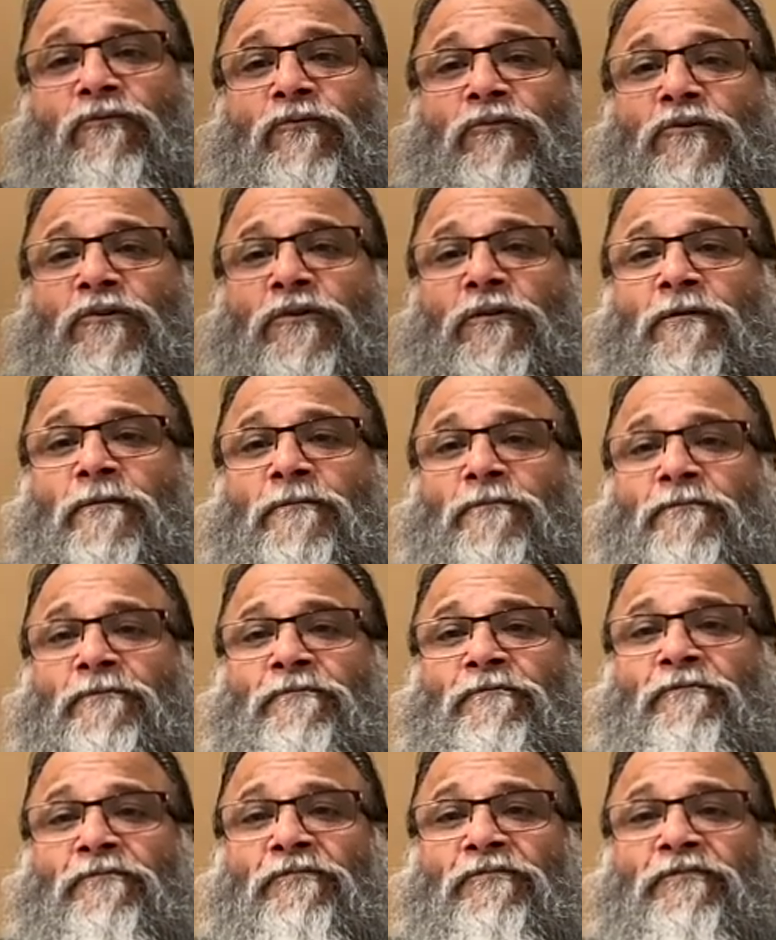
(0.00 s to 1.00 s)
food.
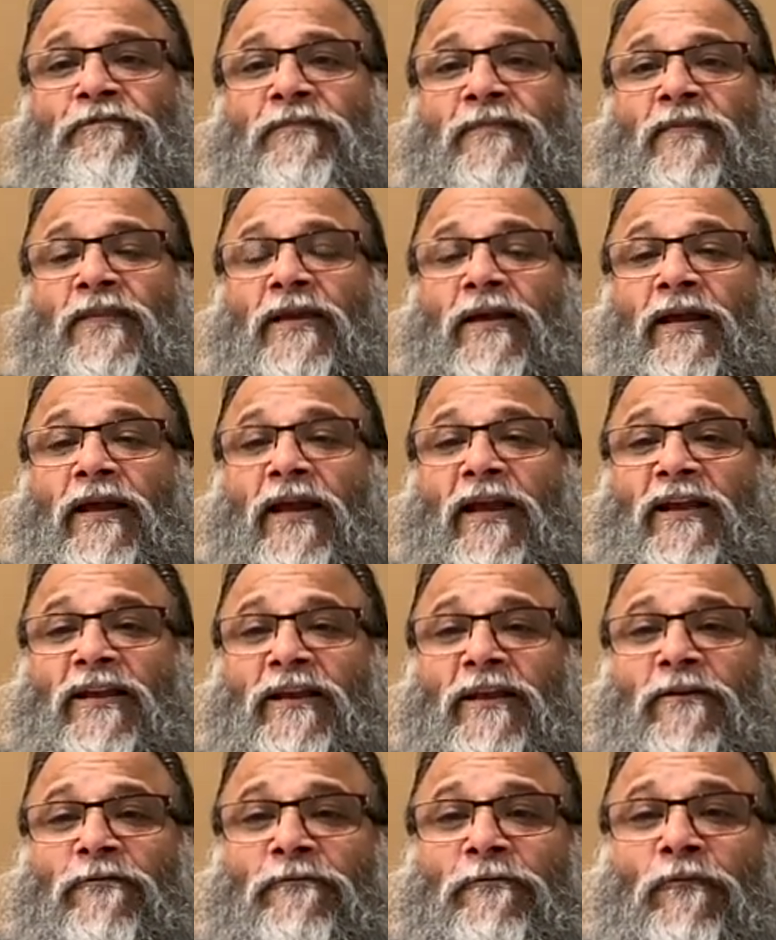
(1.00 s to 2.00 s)

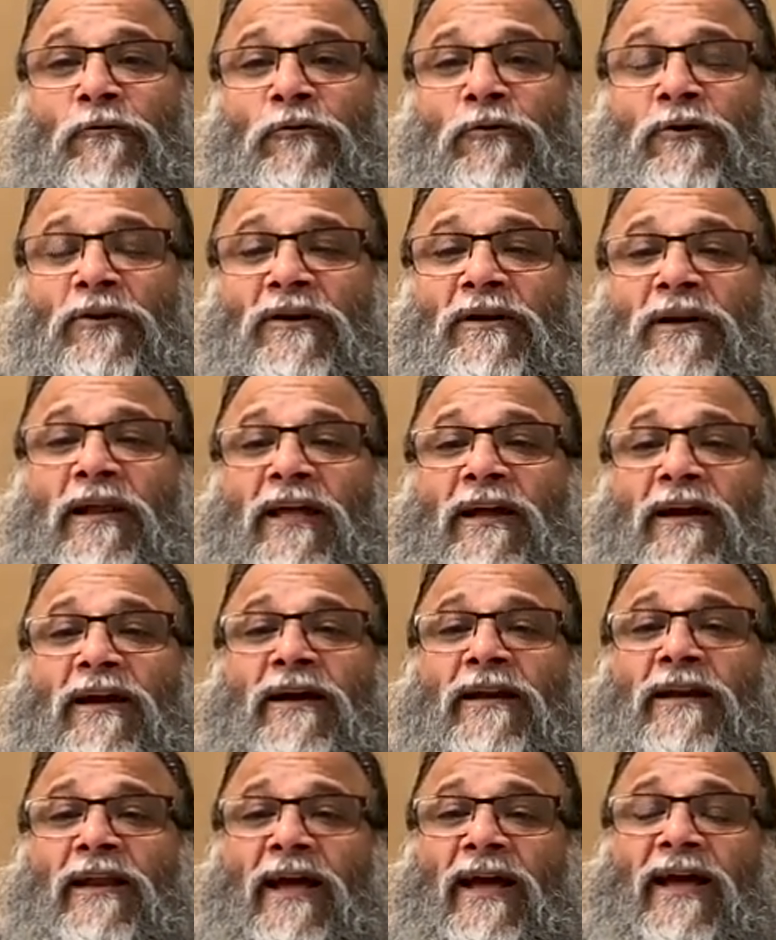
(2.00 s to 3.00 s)
Any food
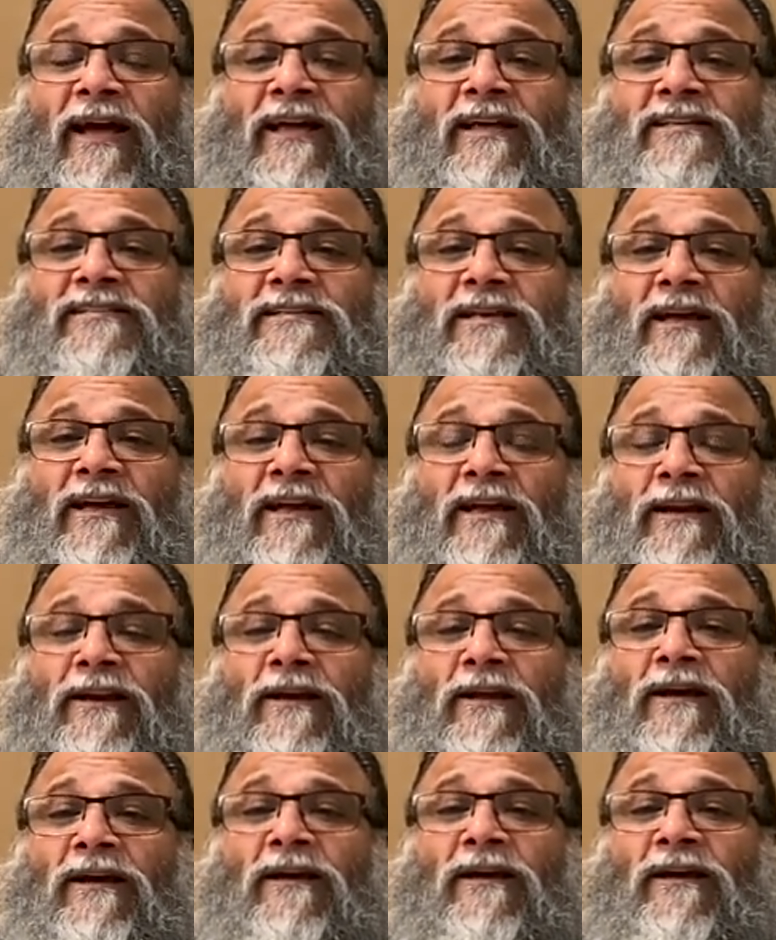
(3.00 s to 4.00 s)
taken as
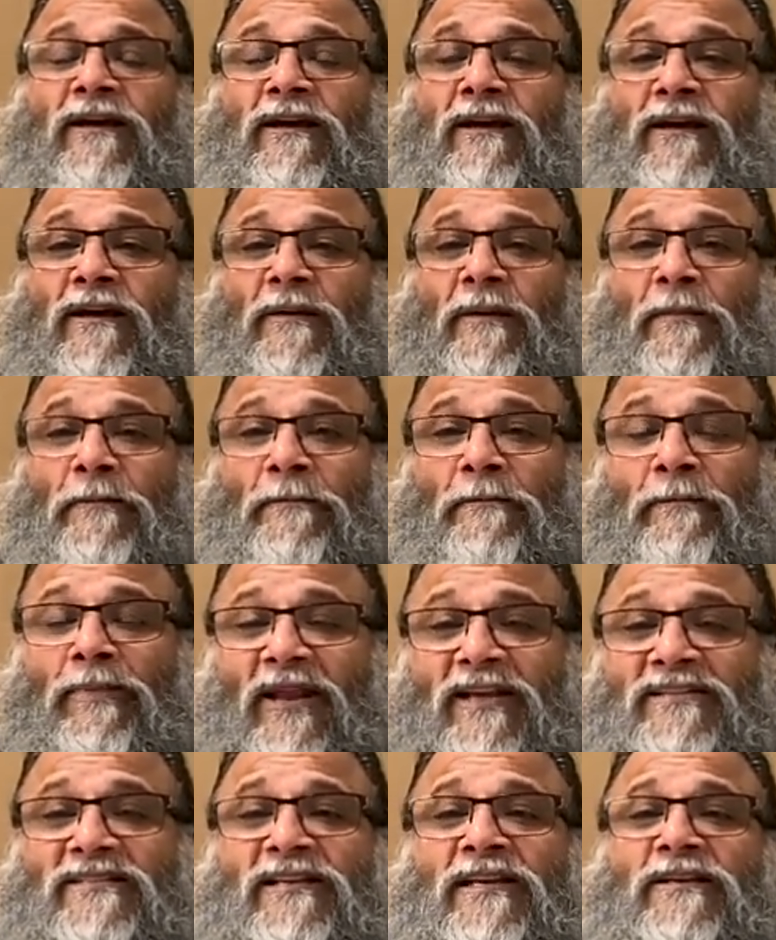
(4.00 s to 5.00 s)
an
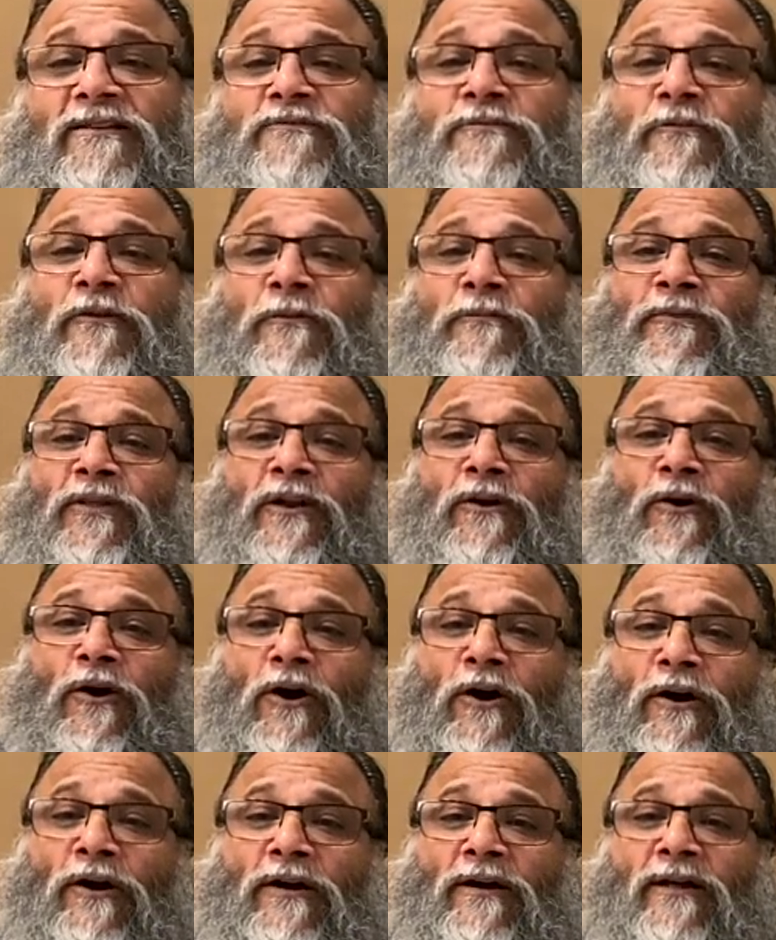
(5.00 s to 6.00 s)
blessings from the
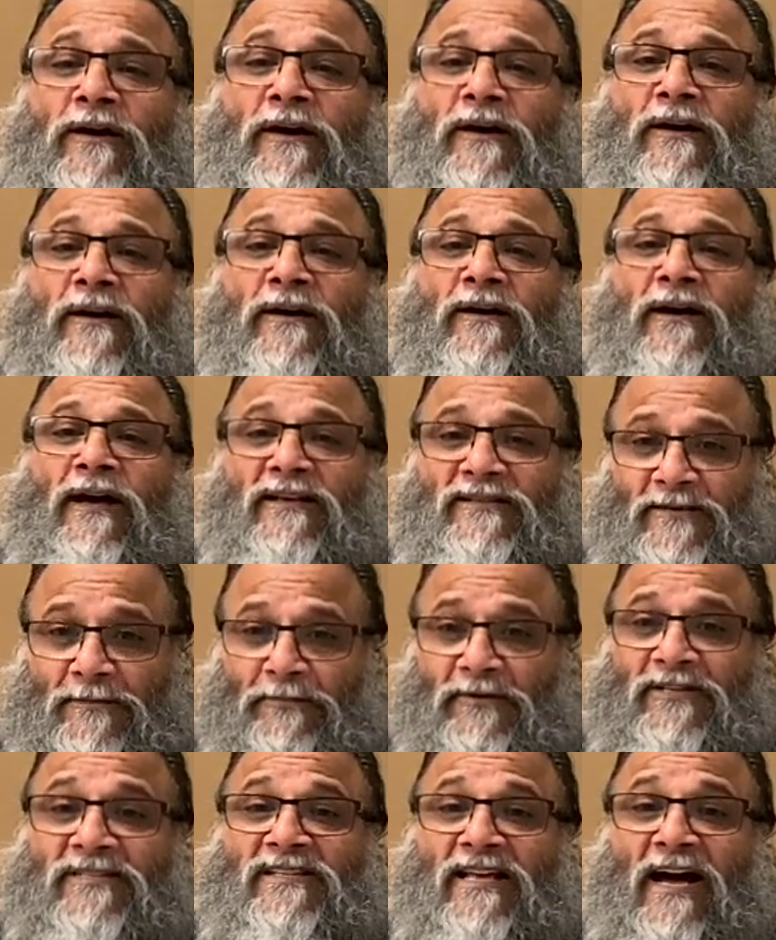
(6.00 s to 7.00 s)
Lord as a
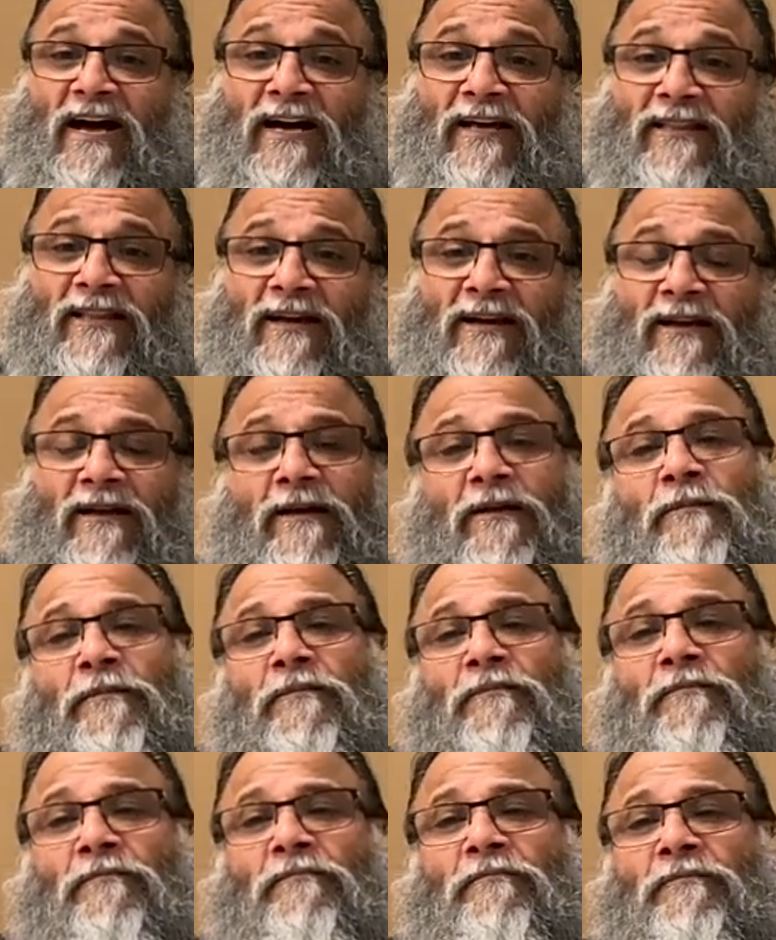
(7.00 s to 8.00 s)
prasad,
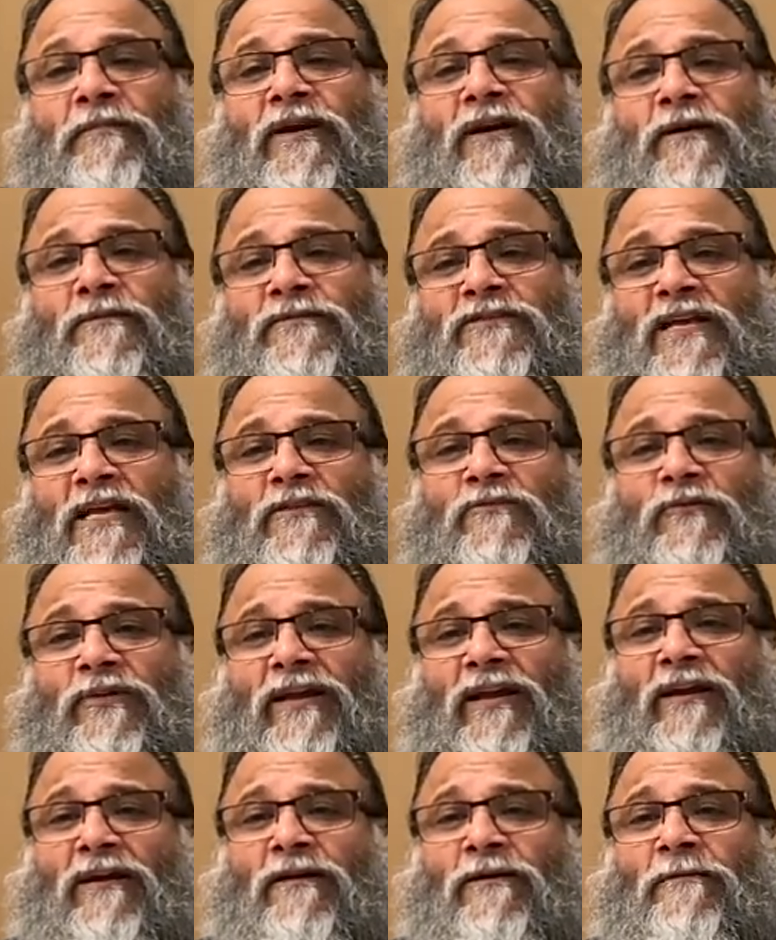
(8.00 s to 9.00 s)
become
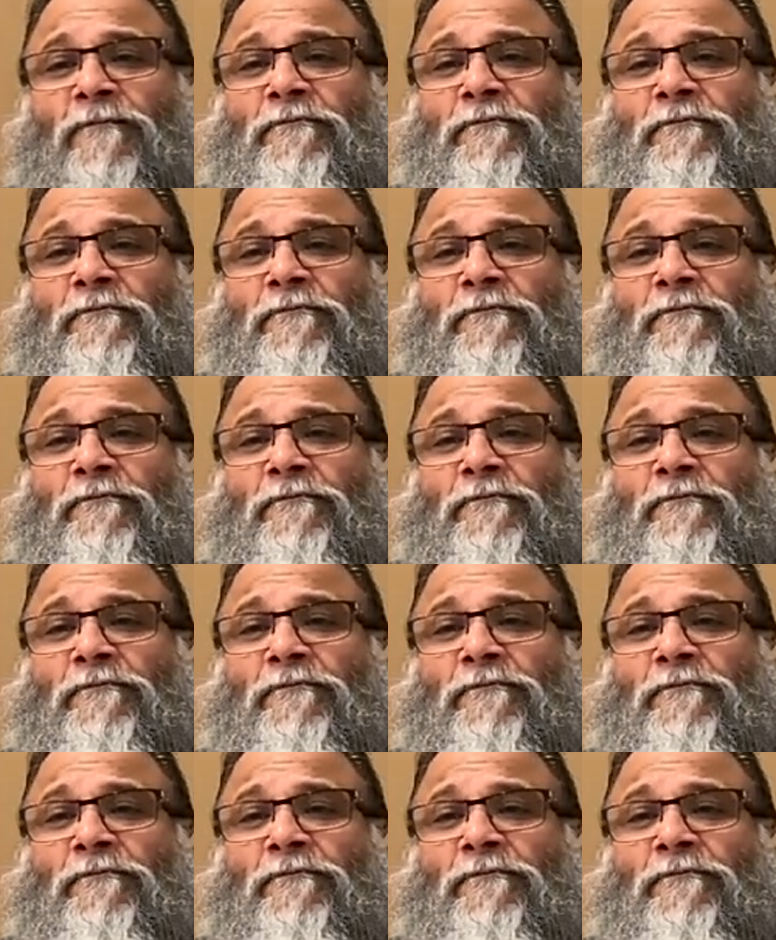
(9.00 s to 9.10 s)
sattvic.